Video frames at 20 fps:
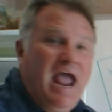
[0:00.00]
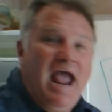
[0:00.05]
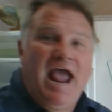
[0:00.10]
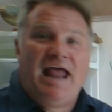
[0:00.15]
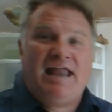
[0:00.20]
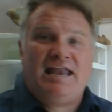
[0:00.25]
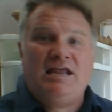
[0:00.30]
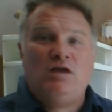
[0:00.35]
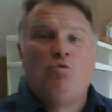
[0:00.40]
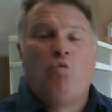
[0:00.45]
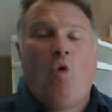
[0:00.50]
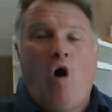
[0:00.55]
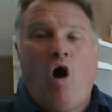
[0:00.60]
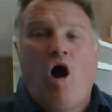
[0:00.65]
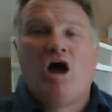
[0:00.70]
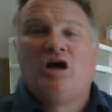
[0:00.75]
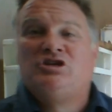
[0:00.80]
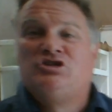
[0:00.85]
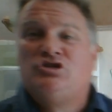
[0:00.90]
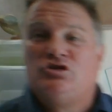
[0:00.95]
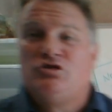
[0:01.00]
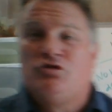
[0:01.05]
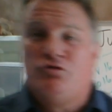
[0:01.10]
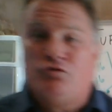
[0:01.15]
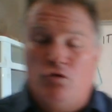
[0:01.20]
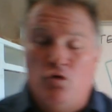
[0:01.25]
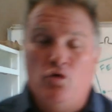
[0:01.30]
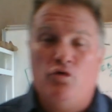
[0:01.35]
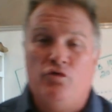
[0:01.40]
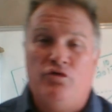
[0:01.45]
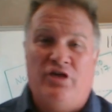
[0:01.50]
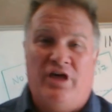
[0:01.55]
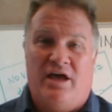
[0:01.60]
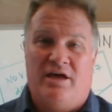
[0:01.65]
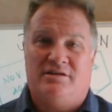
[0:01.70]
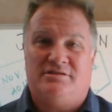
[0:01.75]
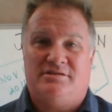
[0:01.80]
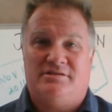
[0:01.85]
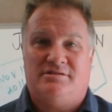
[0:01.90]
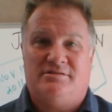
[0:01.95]
and he walks through
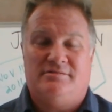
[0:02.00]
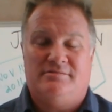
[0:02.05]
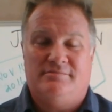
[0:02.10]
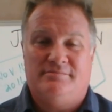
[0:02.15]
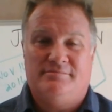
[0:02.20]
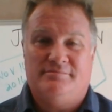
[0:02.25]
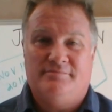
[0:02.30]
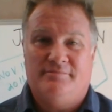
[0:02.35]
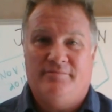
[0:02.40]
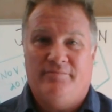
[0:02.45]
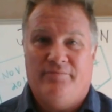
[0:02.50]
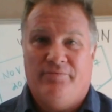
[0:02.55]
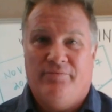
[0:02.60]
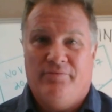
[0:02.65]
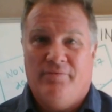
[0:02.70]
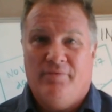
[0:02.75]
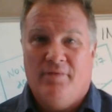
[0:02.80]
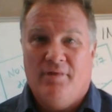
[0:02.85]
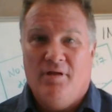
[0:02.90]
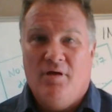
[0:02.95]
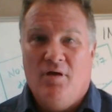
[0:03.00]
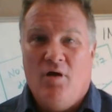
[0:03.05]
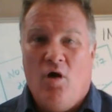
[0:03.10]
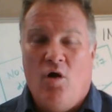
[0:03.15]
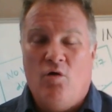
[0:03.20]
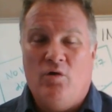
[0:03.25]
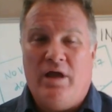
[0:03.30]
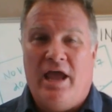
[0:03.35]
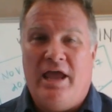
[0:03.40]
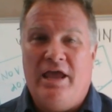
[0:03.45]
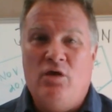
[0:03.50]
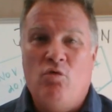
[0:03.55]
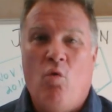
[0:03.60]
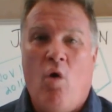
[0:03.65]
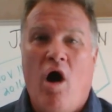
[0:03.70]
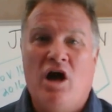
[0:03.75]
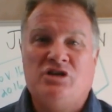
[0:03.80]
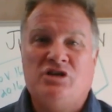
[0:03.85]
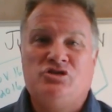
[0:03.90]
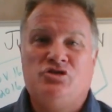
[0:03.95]
this. Okay, he
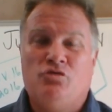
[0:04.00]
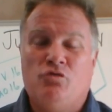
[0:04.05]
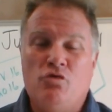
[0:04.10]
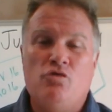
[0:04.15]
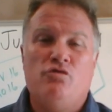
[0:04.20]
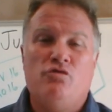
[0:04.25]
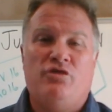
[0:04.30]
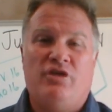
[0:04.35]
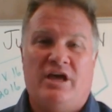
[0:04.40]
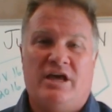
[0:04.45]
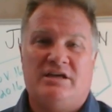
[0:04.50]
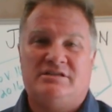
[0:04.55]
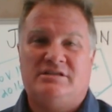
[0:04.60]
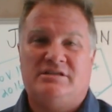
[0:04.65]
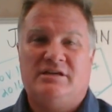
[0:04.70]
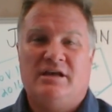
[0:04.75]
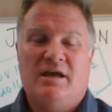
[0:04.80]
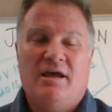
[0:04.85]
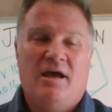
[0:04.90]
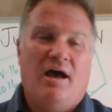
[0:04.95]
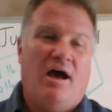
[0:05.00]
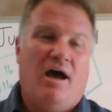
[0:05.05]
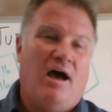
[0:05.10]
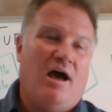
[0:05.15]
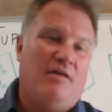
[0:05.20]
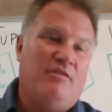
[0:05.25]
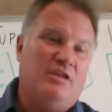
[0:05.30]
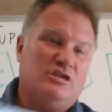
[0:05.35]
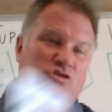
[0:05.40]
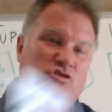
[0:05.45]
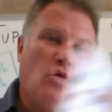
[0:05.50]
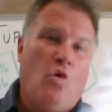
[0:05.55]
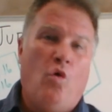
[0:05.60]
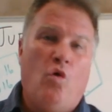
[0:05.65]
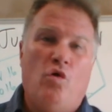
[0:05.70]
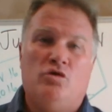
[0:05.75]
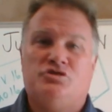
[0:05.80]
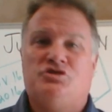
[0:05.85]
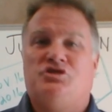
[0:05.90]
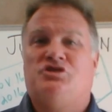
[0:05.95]
walks through this this
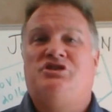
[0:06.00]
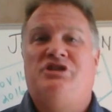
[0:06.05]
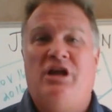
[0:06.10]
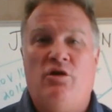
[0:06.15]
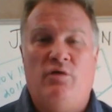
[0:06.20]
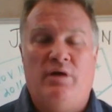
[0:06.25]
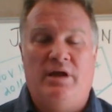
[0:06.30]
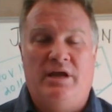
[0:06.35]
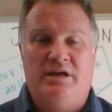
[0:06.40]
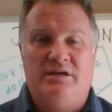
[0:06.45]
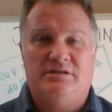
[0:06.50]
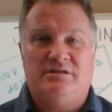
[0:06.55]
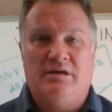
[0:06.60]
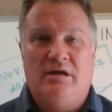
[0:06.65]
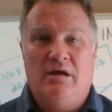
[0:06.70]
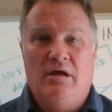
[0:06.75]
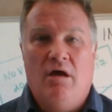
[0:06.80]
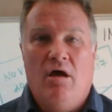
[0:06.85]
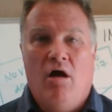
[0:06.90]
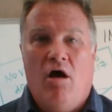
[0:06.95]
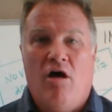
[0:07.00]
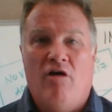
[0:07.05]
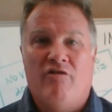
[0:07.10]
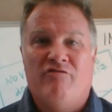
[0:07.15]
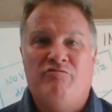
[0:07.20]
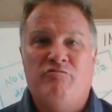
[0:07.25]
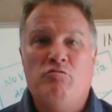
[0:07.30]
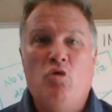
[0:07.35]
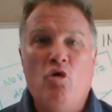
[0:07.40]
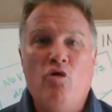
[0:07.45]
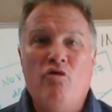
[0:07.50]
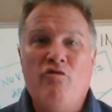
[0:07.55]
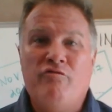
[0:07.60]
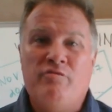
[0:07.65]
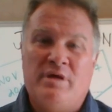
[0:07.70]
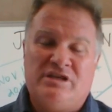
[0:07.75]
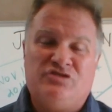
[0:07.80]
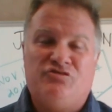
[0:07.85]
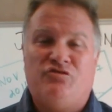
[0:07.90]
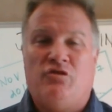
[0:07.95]
whole series of
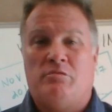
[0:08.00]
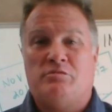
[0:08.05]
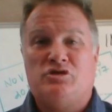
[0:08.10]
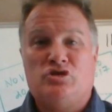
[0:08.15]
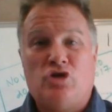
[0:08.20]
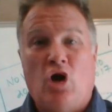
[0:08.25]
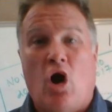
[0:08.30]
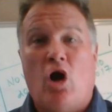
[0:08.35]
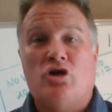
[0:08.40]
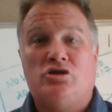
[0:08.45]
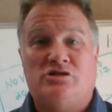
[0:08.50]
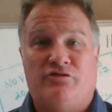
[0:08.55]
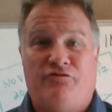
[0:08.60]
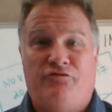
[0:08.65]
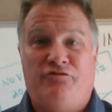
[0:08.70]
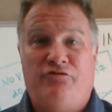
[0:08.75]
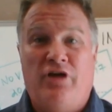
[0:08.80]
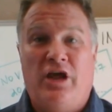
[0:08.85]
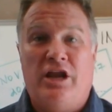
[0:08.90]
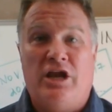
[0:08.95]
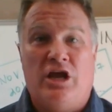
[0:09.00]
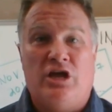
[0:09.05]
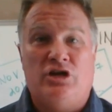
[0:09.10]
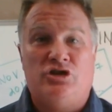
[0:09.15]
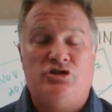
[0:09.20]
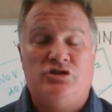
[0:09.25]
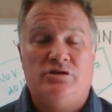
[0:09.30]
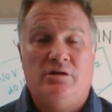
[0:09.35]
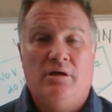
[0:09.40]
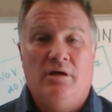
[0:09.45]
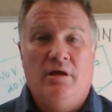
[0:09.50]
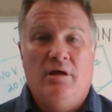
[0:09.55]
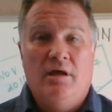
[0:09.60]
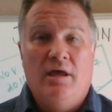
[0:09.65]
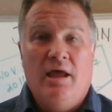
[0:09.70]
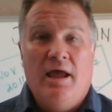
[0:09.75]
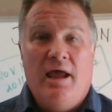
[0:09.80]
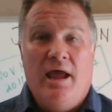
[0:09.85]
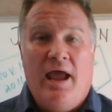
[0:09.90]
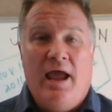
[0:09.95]
movements from start to finish.
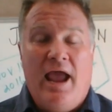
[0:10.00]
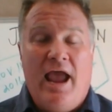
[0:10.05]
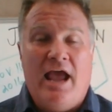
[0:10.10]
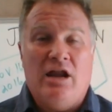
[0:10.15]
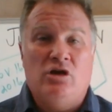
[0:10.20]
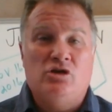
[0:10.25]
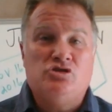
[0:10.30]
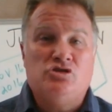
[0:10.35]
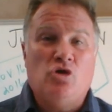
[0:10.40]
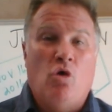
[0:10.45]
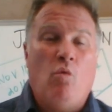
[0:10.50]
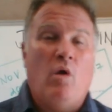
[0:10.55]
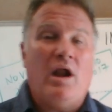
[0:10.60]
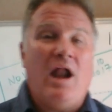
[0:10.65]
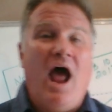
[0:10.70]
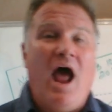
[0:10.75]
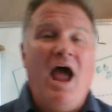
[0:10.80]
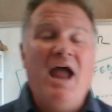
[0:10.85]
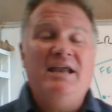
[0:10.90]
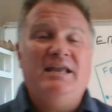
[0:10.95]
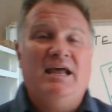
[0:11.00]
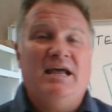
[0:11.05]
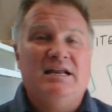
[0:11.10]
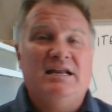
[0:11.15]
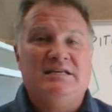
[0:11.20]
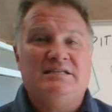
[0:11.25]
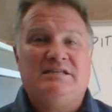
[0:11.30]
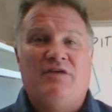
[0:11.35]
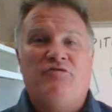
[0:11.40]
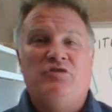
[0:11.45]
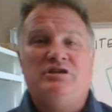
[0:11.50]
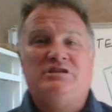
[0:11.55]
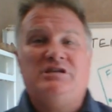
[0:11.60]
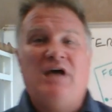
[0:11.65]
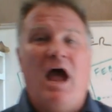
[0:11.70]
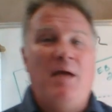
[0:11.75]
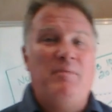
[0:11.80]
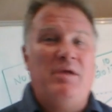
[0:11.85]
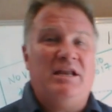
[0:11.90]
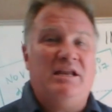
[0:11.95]
And so what I did is every
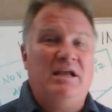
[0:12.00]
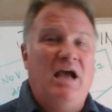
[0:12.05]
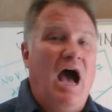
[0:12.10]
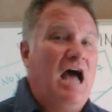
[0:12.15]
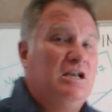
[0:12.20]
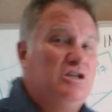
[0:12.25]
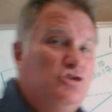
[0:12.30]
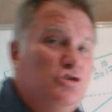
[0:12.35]
time it got